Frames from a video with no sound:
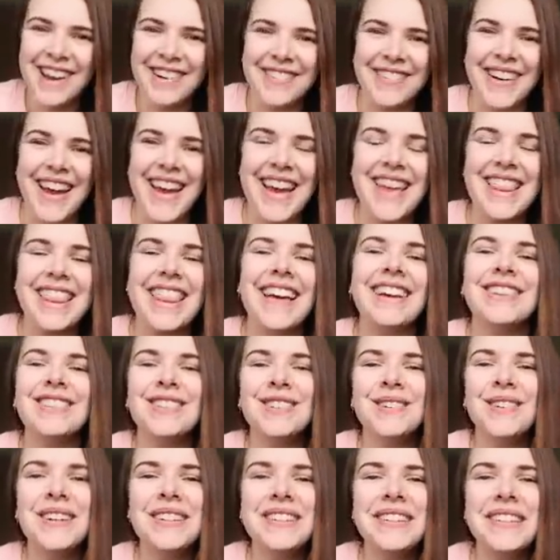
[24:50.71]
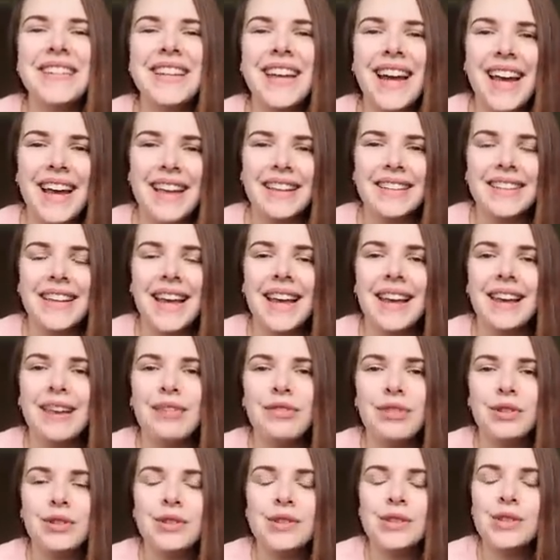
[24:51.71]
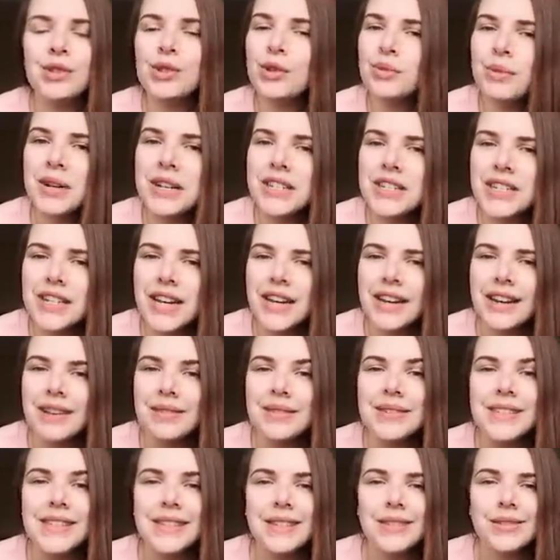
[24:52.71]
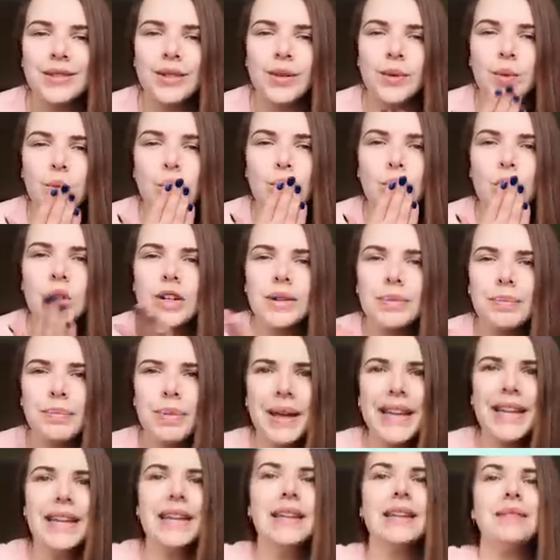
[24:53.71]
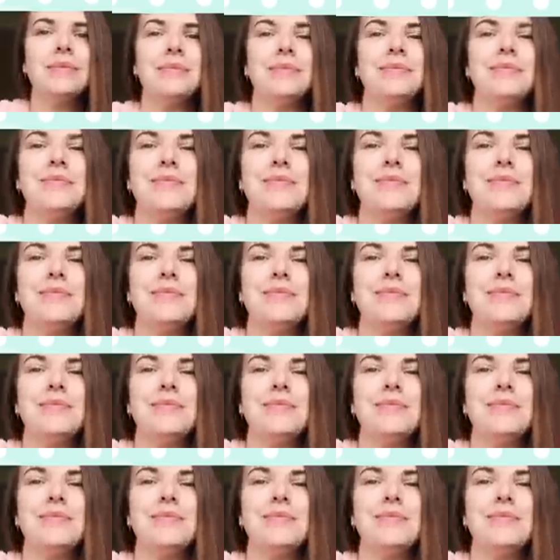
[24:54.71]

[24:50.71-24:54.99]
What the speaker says: Right, thanks for watching, guys. I love you so much, and I will see you soon. Bye!